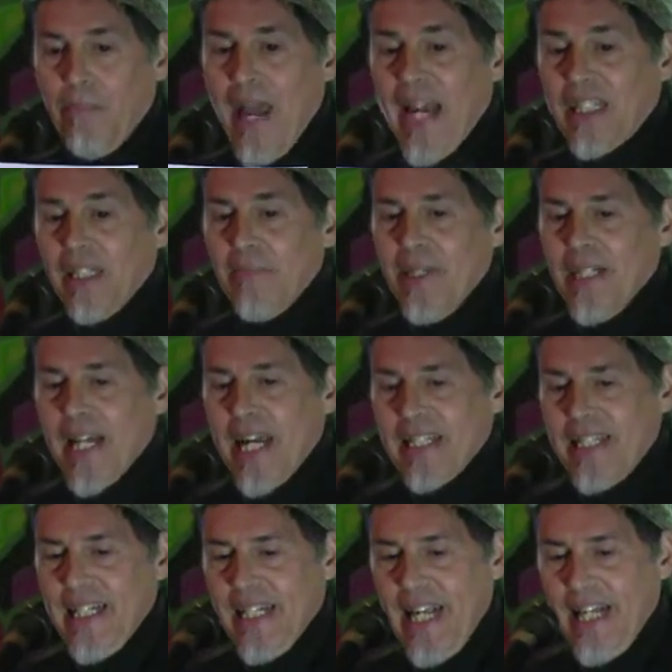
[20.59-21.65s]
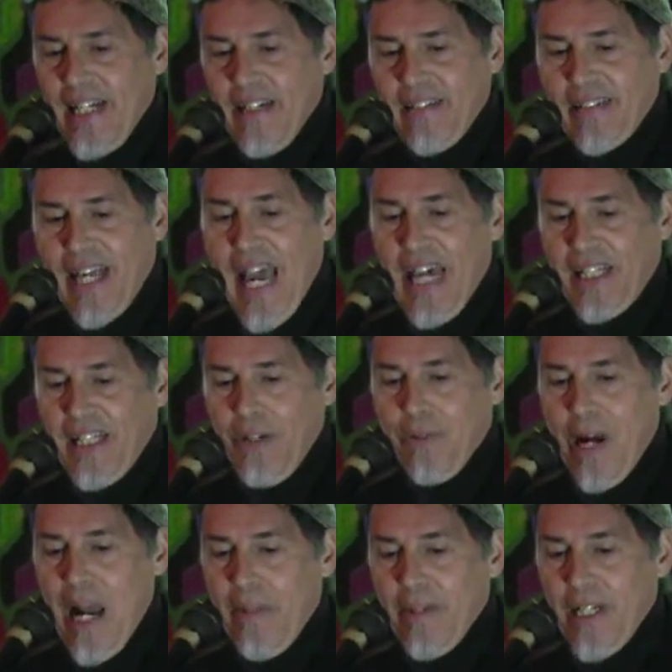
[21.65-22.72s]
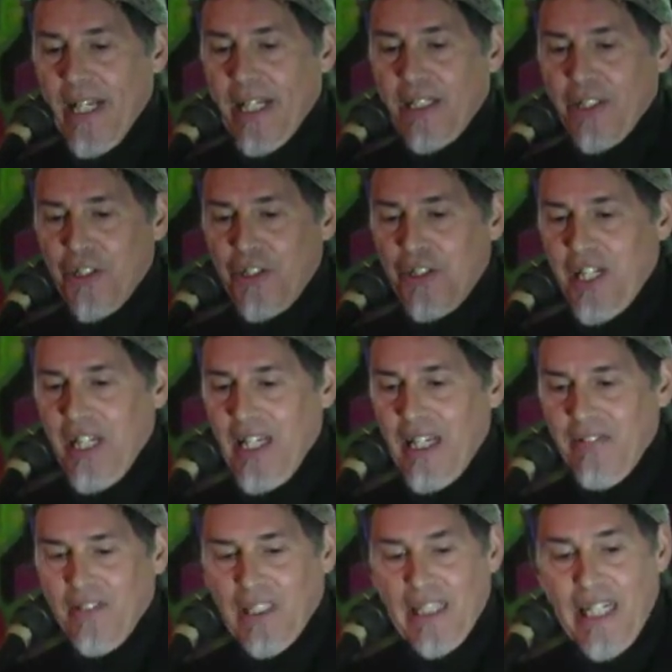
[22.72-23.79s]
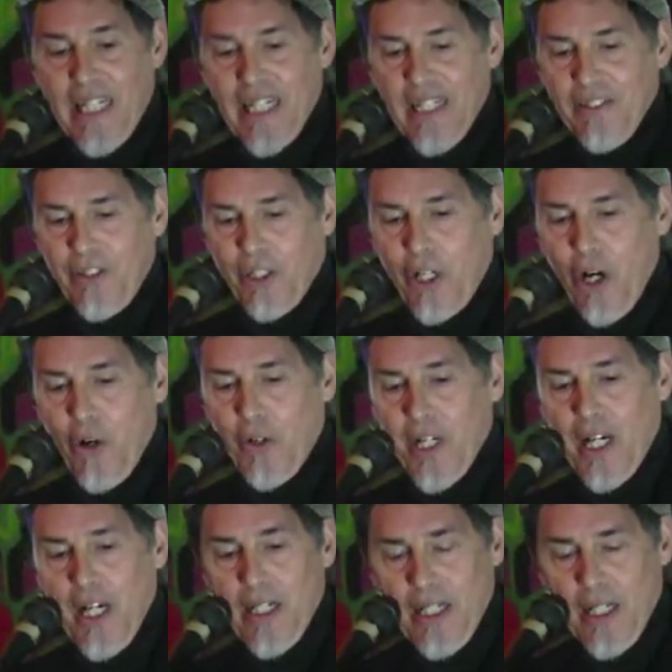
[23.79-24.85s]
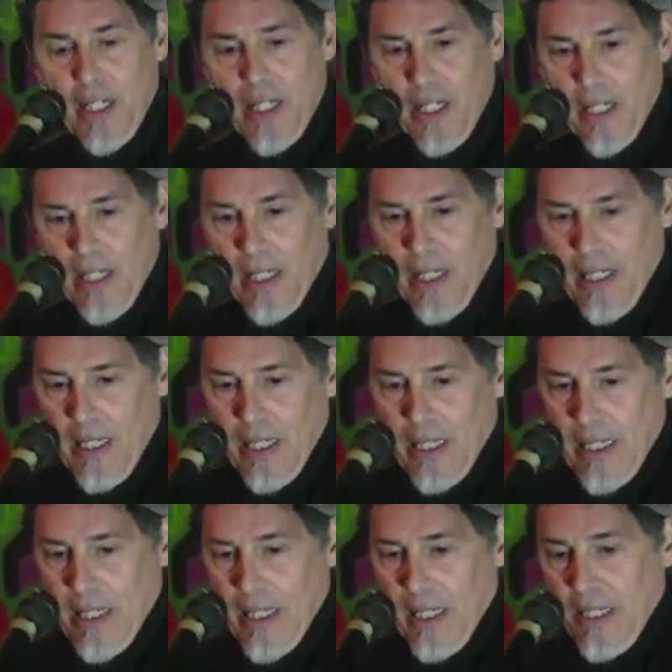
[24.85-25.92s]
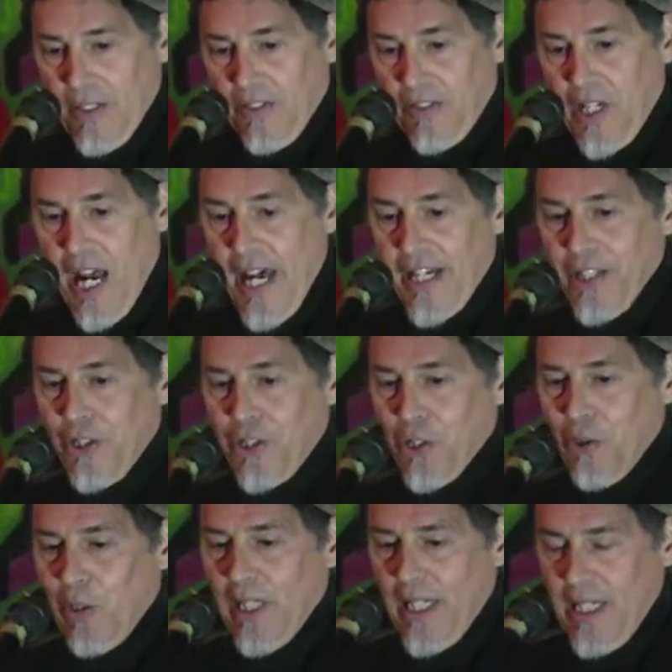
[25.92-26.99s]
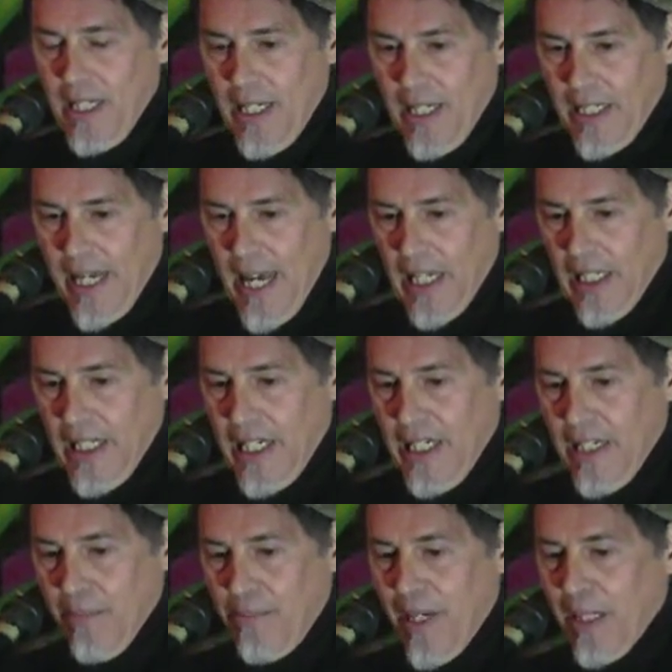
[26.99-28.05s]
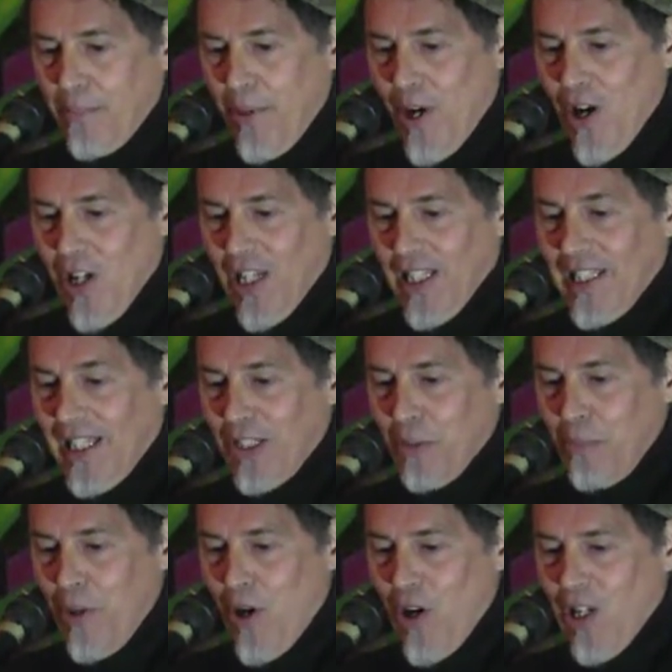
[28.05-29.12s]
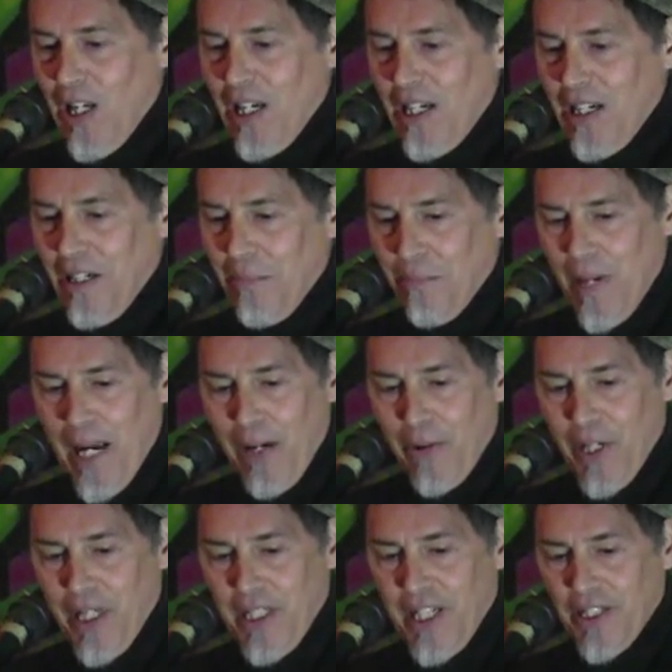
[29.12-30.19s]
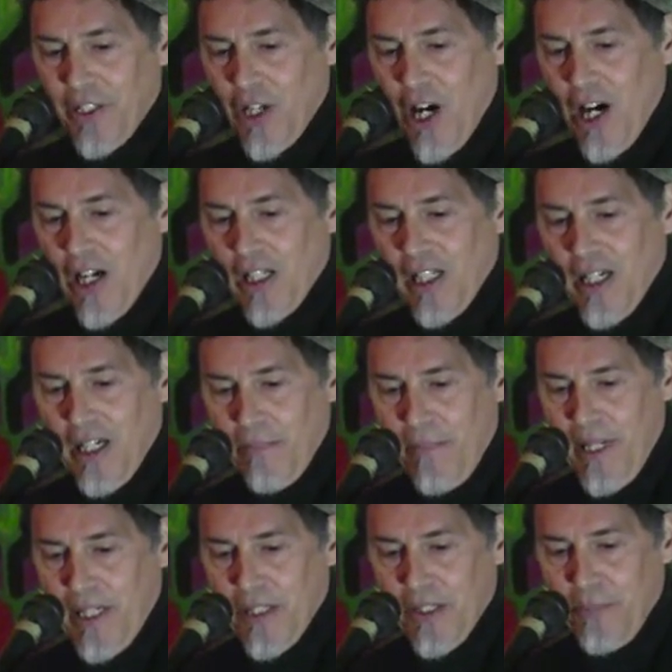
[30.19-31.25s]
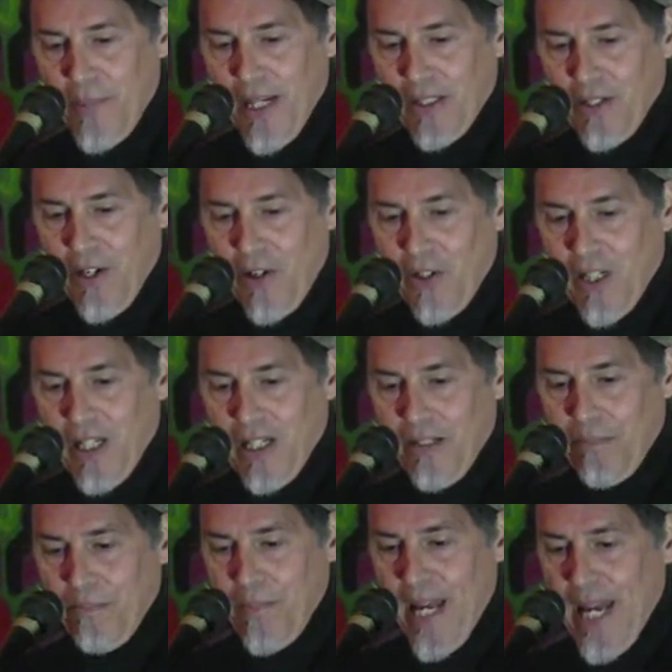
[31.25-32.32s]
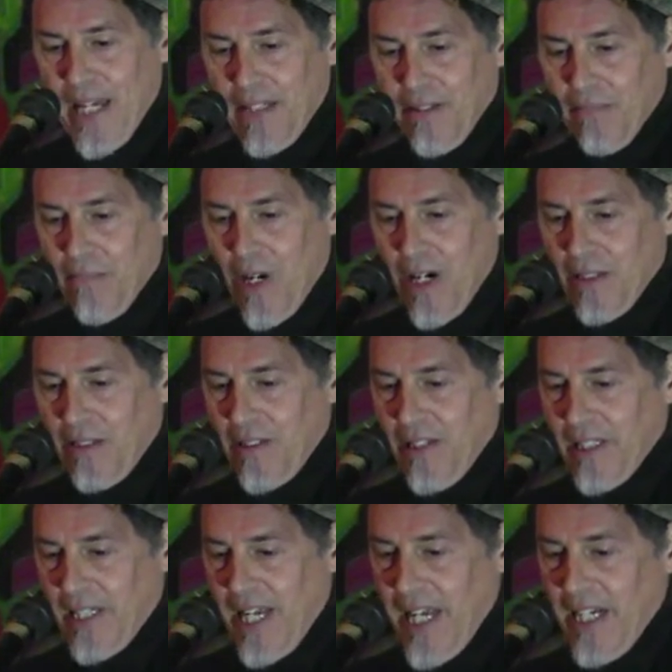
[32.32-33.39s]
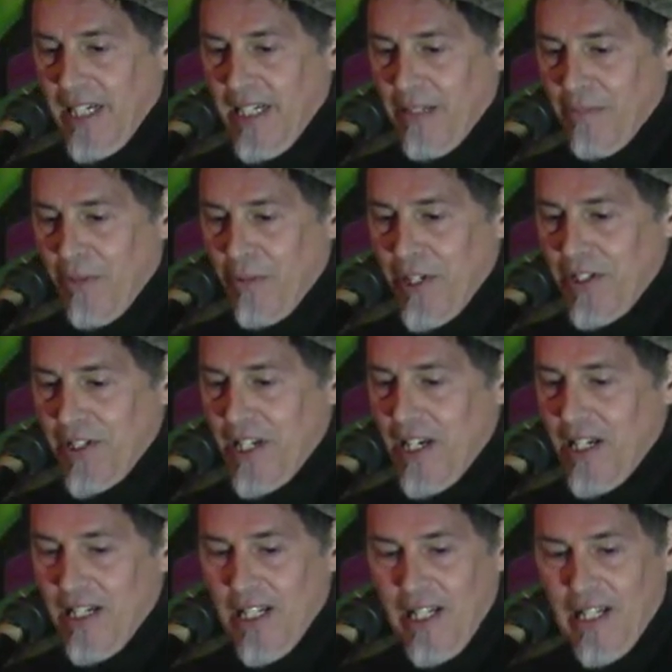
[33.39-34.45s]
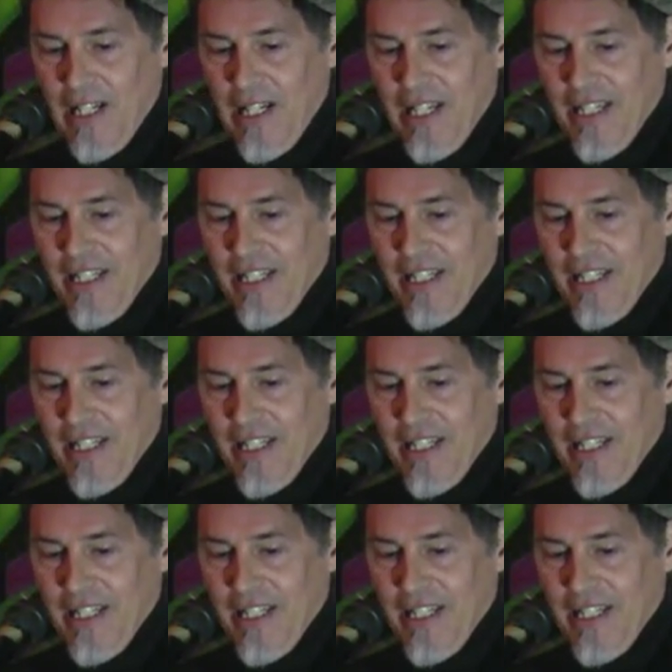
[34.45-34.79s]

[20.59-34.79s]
Back in the mid-1980s, Kathy Robin, English Steve, Alita and Dakota Scott and Julie, Kelly, Big Paula, Little Paula, Myron and Carla, Peter Spagnola, Matt, Marta, Kenny and Marissa,